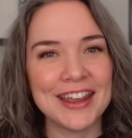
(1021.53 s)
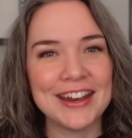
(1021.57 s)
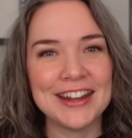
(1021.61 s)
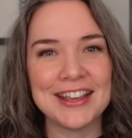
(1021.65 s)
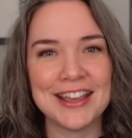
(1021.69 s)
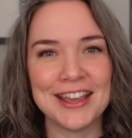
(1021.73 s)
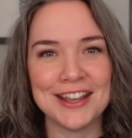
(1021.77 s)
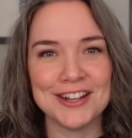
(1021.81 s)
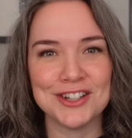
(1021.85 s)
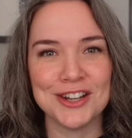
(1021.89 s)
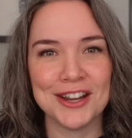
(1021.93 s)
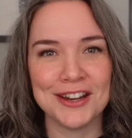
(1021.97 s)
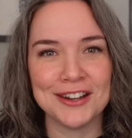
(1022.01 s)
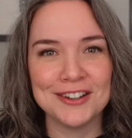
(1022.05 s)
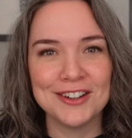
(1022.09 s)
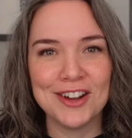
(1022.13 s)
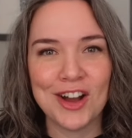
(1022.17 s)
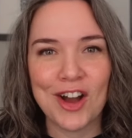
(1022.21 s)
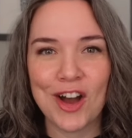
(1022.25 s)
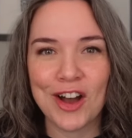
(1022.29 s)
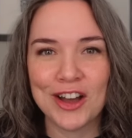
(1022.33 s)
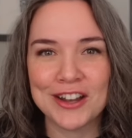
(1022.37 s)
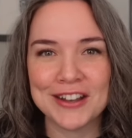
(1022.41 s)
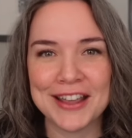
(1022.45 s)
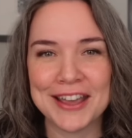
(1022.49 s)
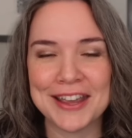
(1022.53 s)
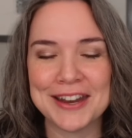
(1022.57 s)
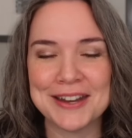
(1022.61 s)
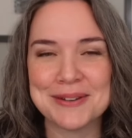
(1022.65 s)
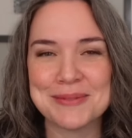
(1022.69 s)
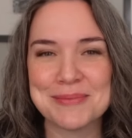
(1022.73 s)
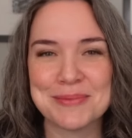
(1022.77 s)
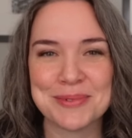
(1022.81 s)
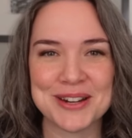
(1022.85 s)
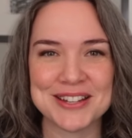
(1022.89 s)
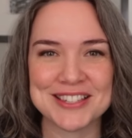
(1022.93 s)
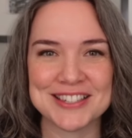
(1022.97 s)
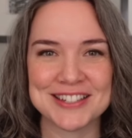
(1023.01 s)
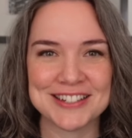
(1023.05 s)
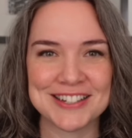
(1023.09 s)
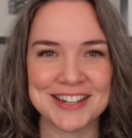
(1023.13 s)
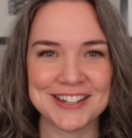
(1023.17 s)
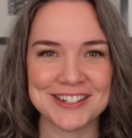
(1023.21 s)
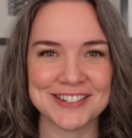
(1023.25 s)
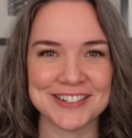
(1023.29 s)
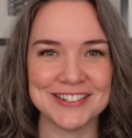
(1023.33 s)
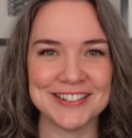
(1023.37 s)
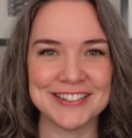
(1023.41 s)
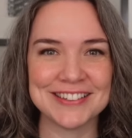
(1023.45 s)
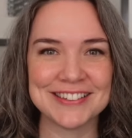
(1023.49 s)
and engaging online
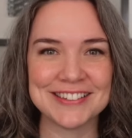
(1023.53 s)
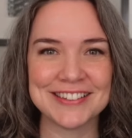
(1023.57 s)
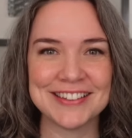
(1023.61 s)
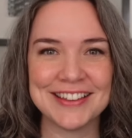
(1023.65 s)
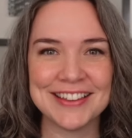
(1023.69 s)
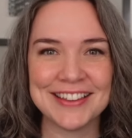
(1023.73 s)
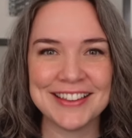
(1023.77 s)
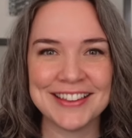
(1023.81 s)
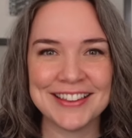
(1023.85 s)
presentations.